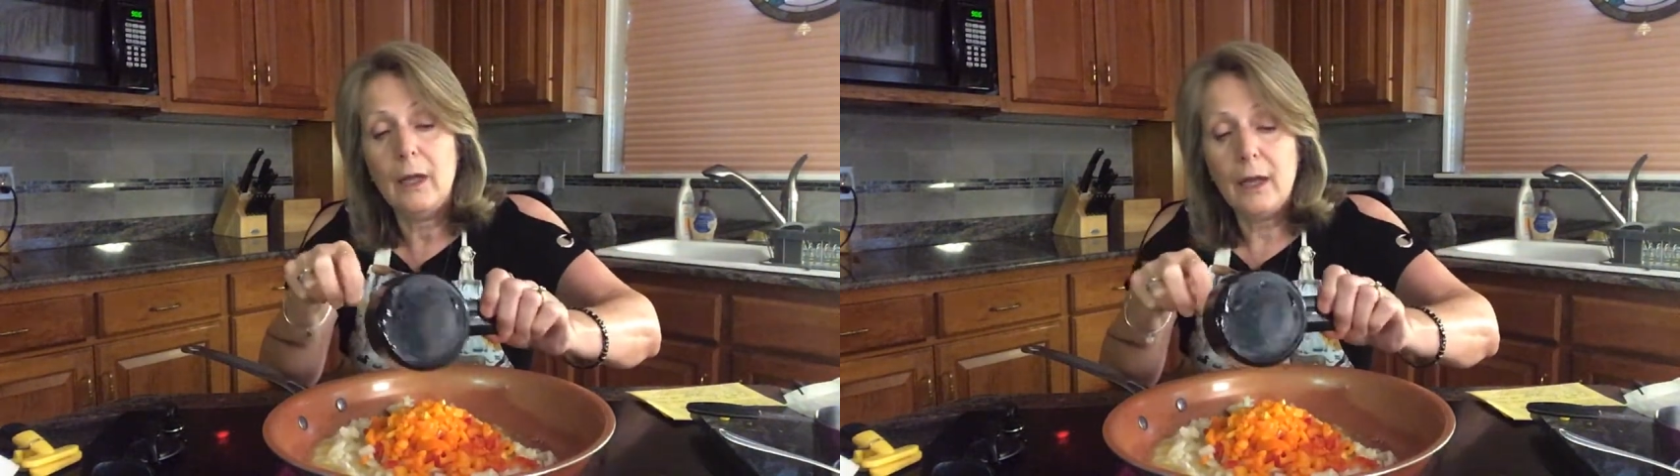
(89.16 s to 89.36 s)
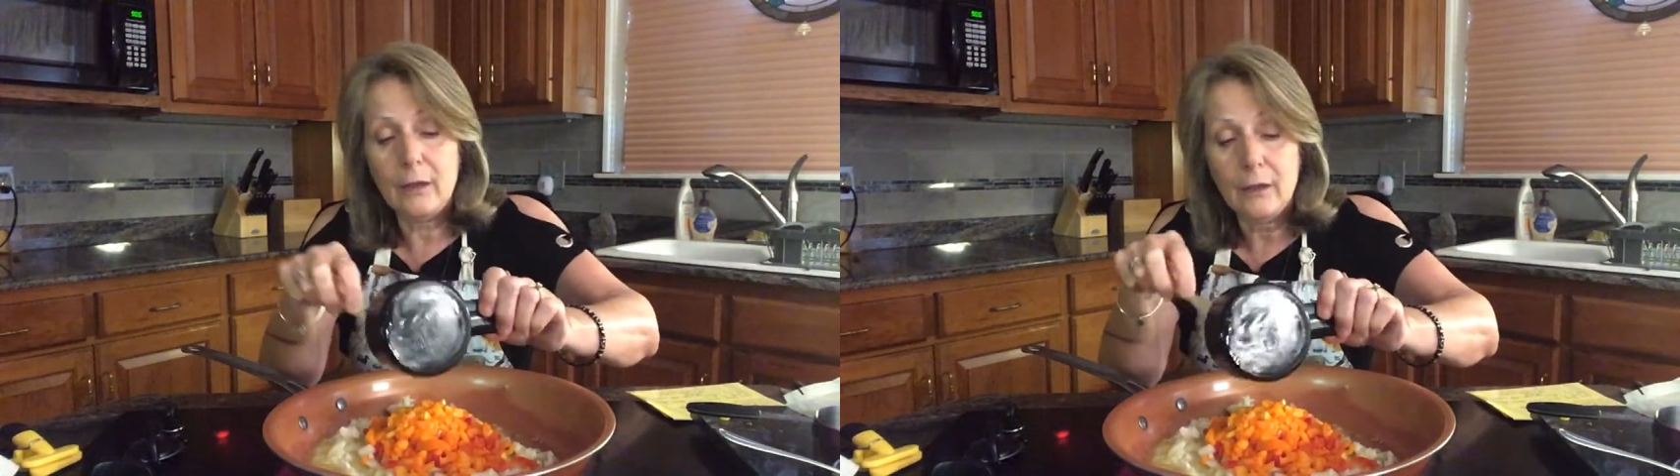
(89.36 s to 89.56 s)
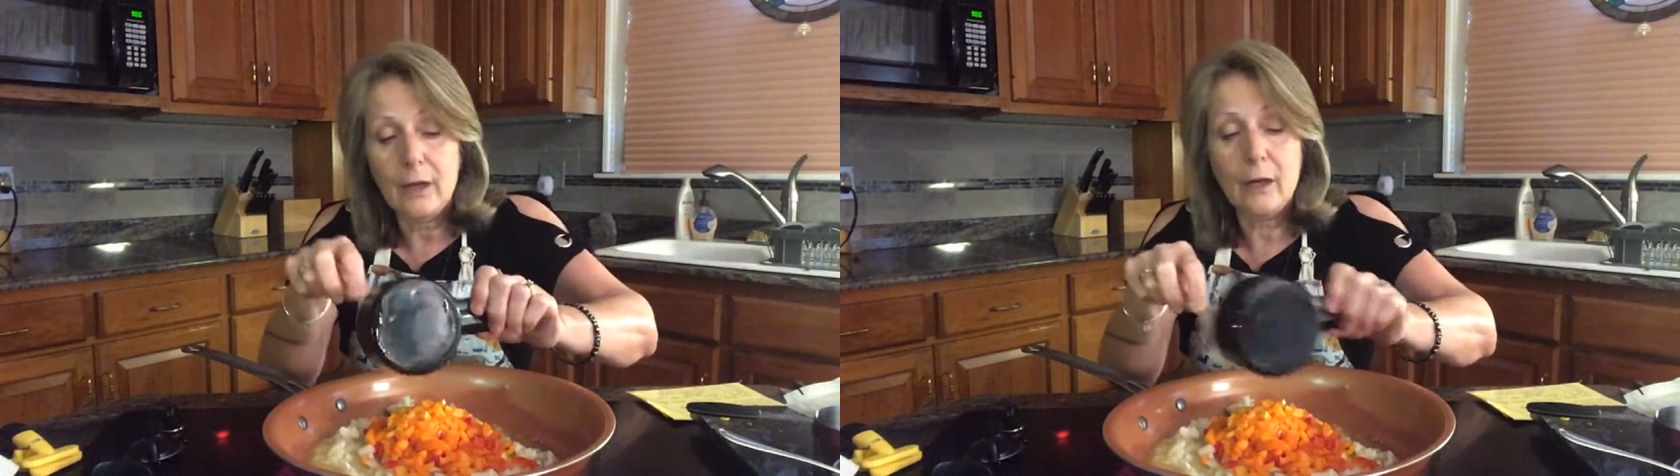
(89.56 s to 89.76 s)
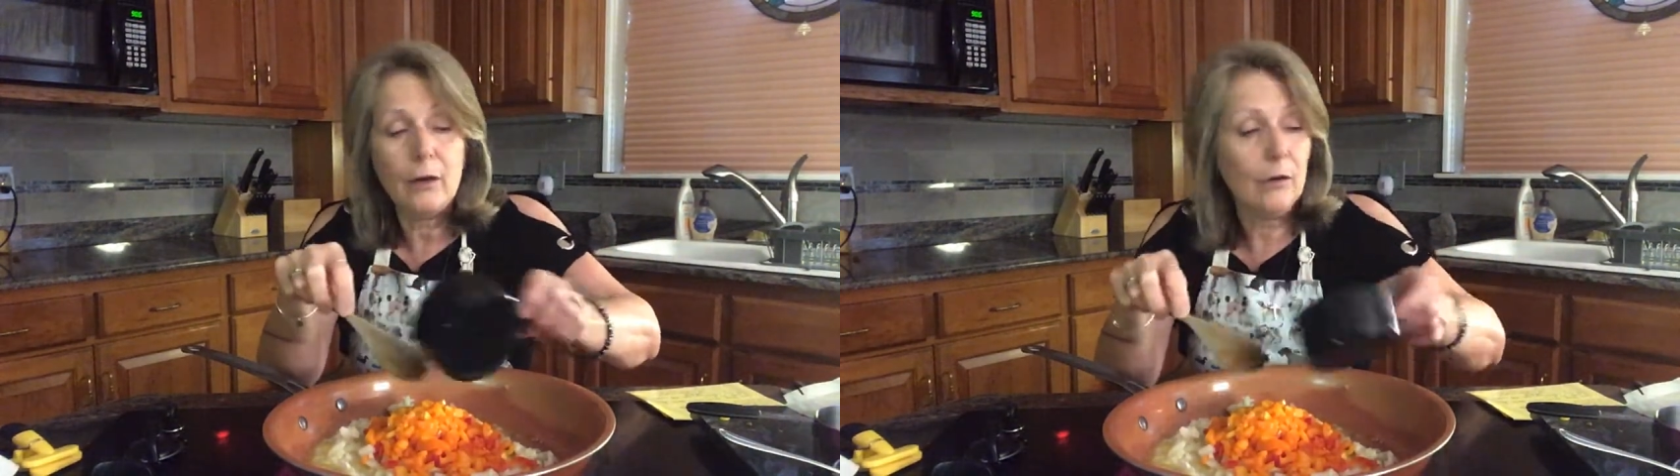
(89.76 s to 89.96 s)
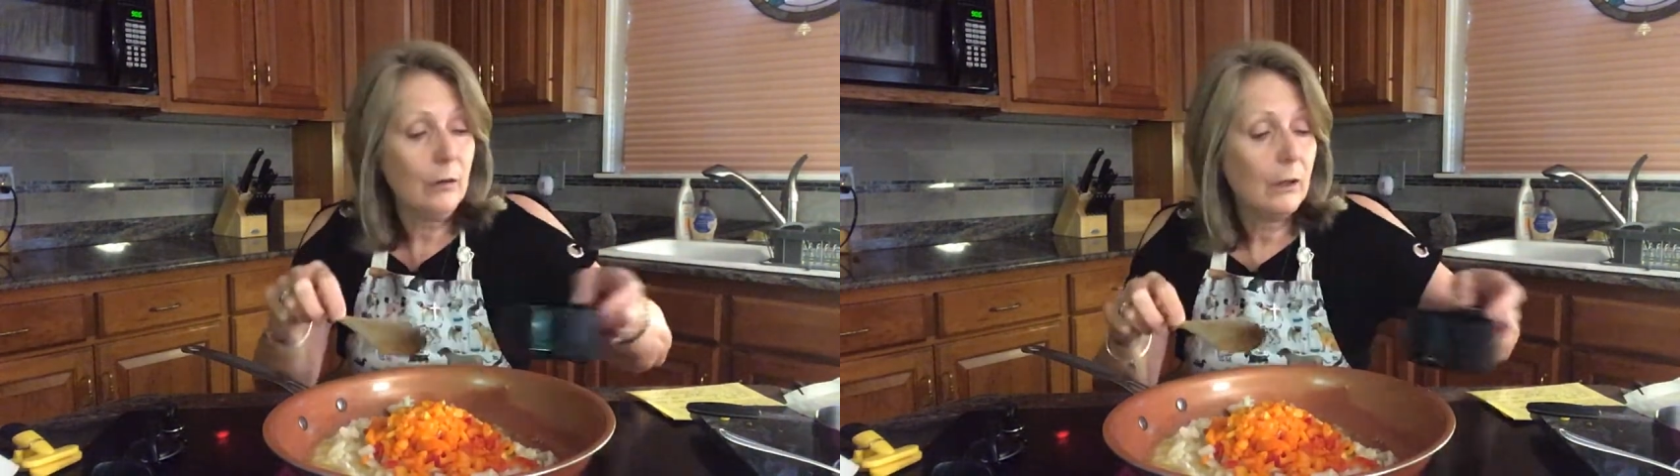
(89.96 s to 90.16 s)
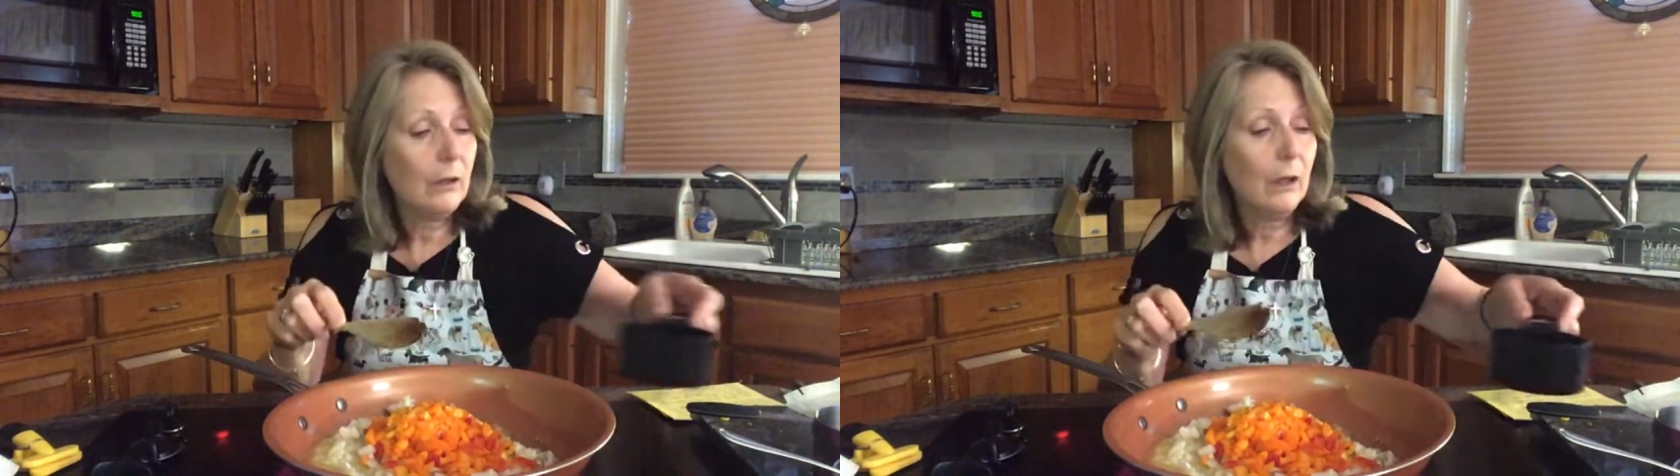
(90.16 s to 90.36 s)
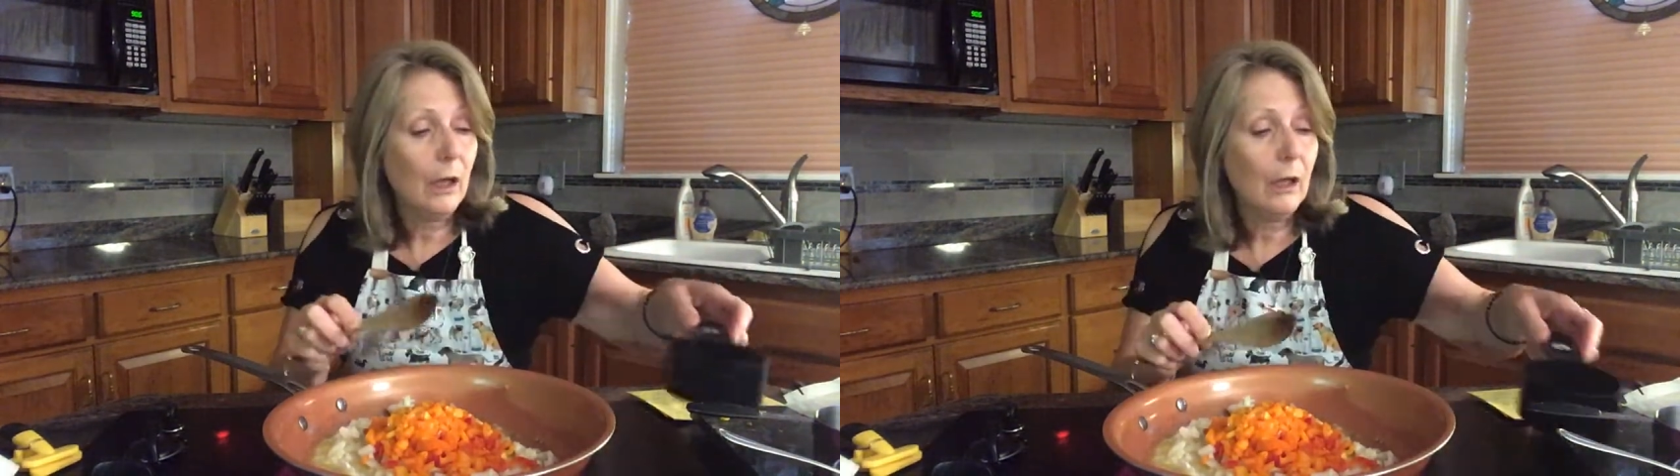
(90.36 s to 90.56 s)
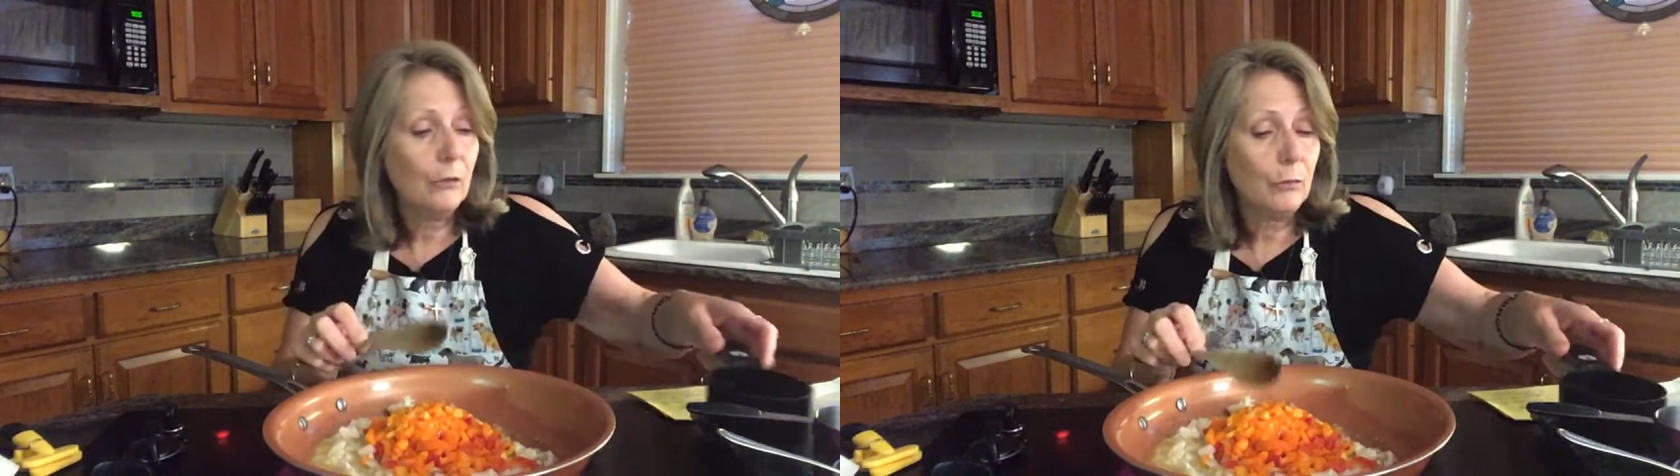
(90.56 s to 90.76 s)
And they're
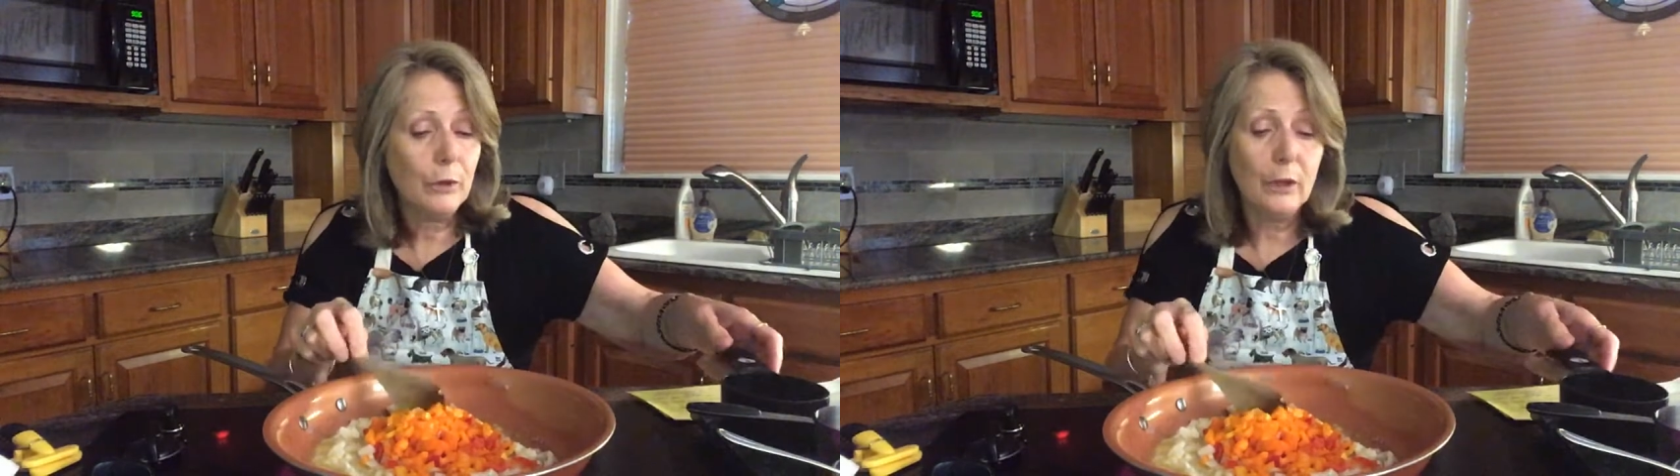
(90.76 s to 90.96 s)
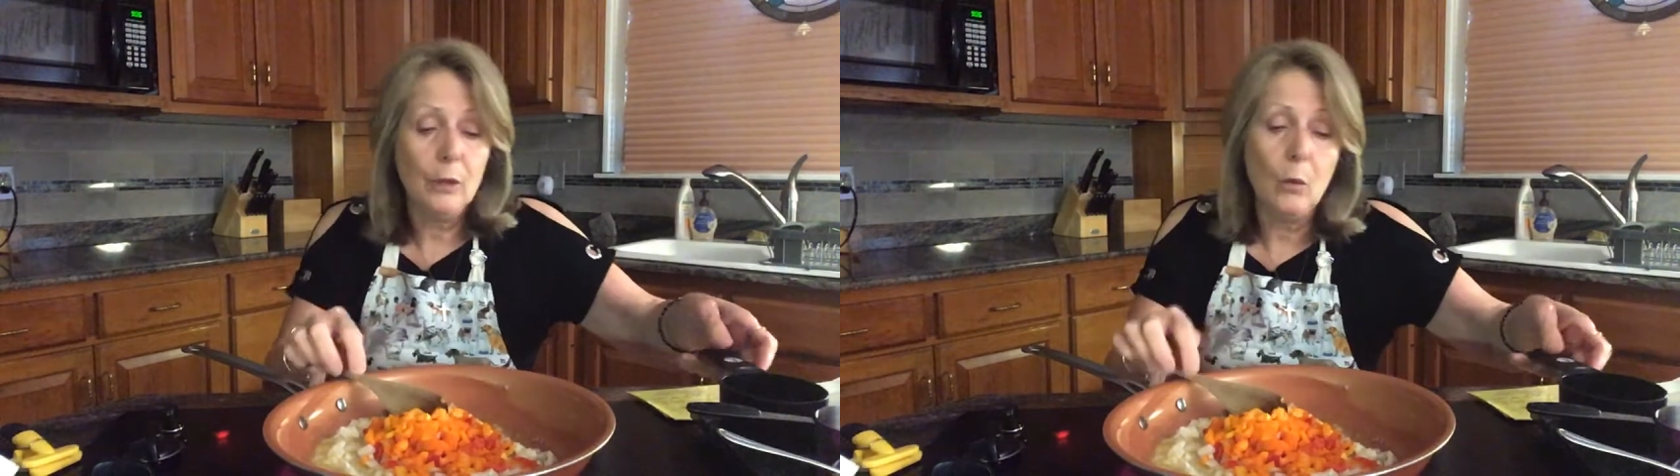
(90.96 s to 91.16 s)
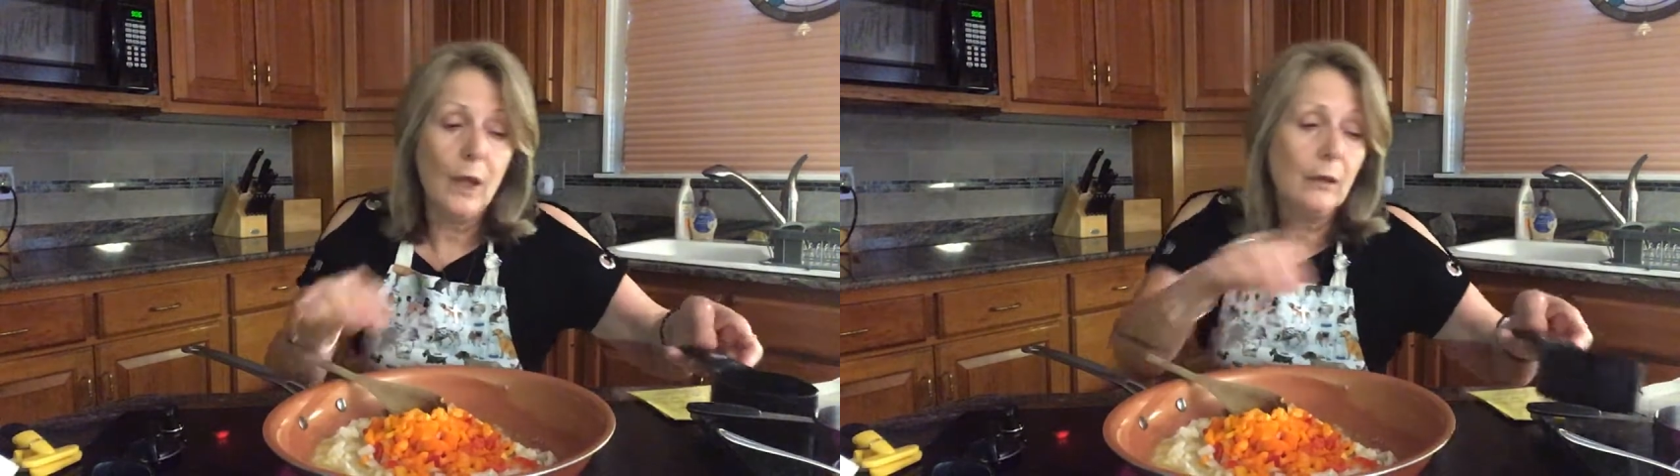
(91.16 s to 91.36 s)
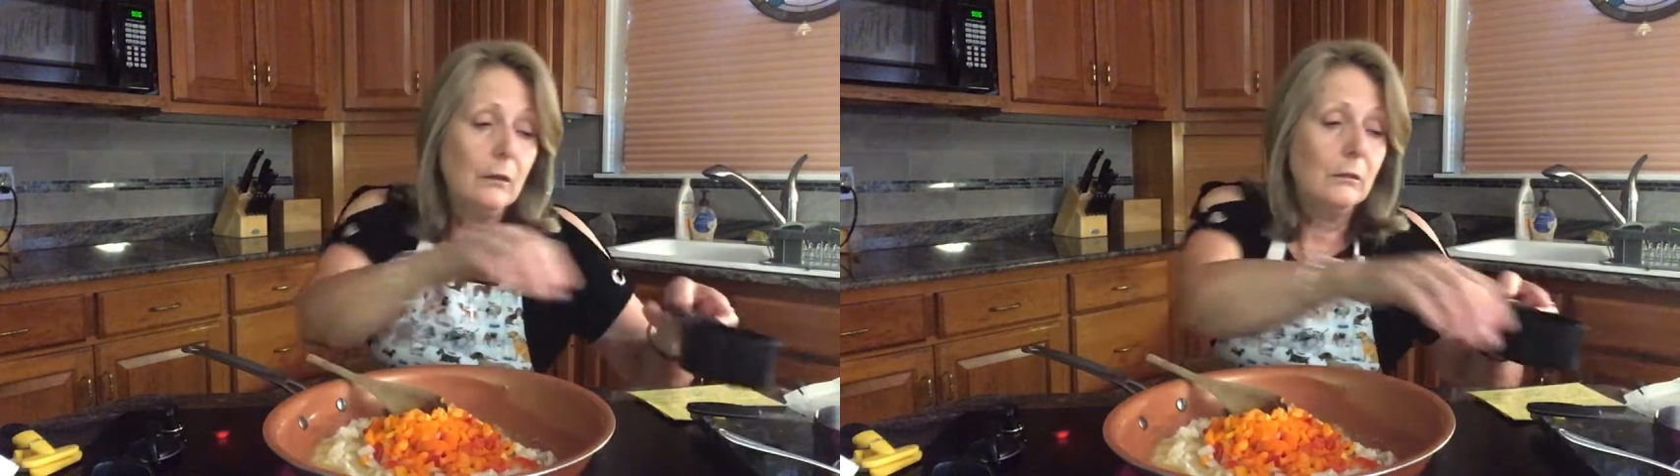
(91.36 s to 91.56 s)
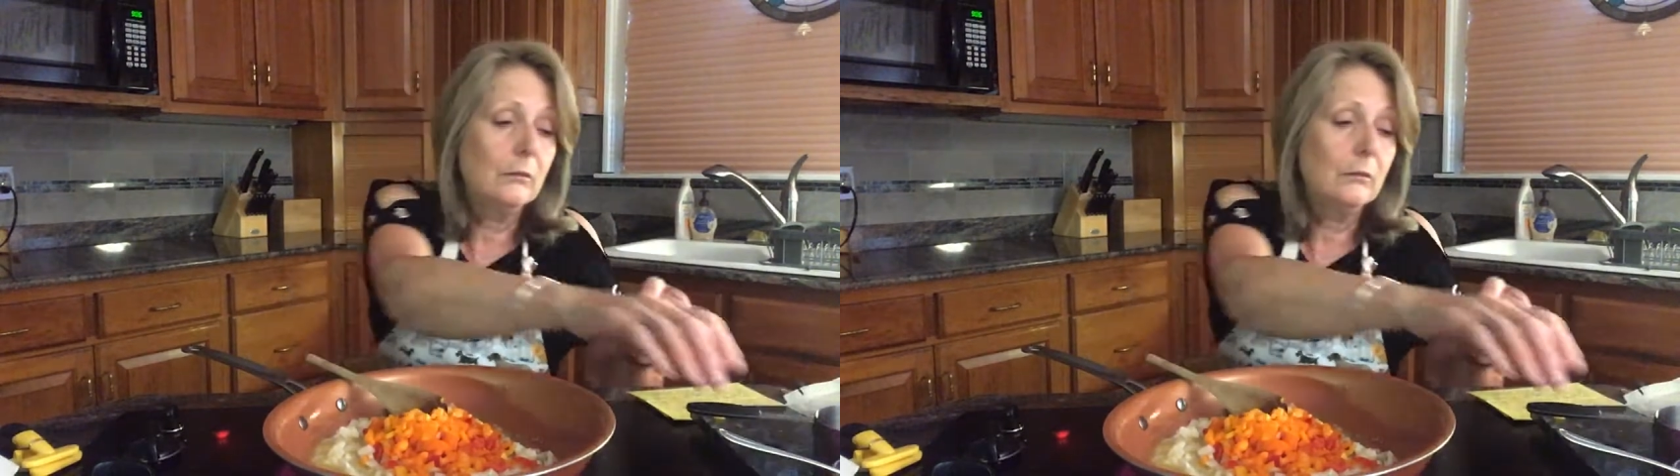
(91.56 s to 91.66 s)
cut really well.